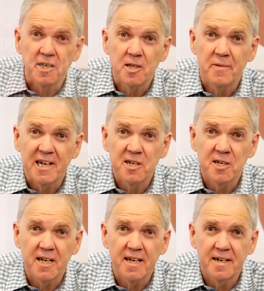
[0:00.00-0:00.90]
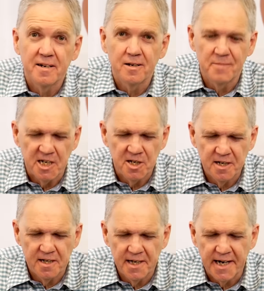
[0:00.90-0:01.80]
The Pastor's Heart and Dominic
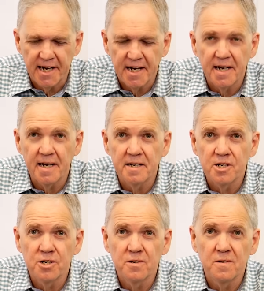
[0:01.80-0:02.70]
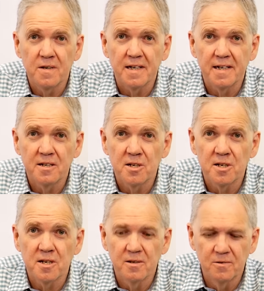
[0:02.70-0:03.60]
Steele, and a heart issue and a
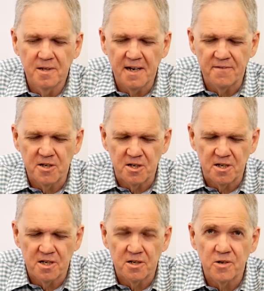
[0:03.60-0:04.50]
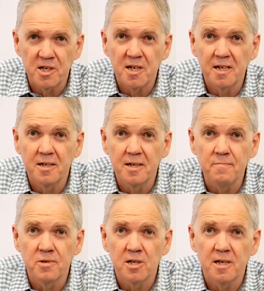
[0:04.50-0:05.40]
skill deficit, addressing
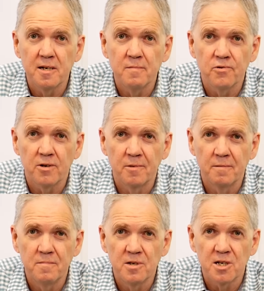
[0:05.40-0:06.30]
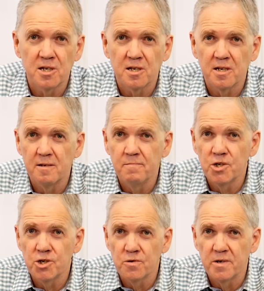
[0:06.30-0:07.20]
deep-seated problems in
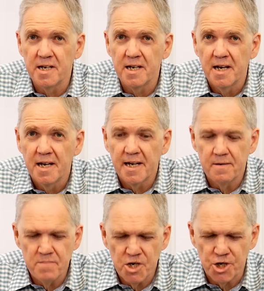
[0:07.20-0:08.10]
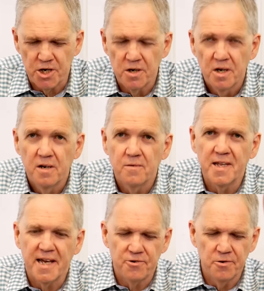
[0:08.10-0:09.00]
maturity and mission with
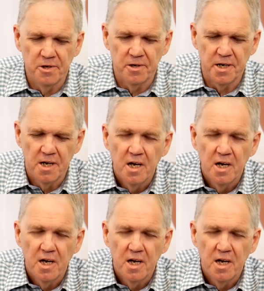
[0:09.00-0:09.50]
Andrew Heard.